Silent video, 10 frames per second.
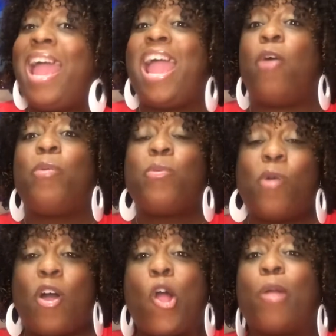And we
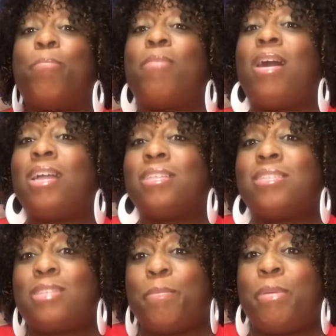want our minds
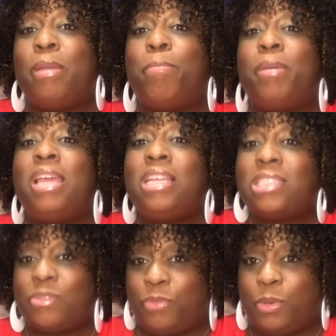to be
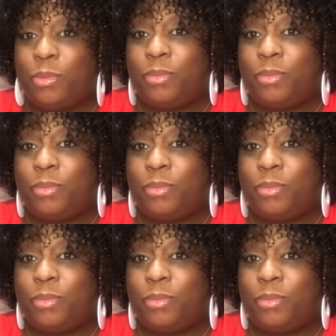peaceful.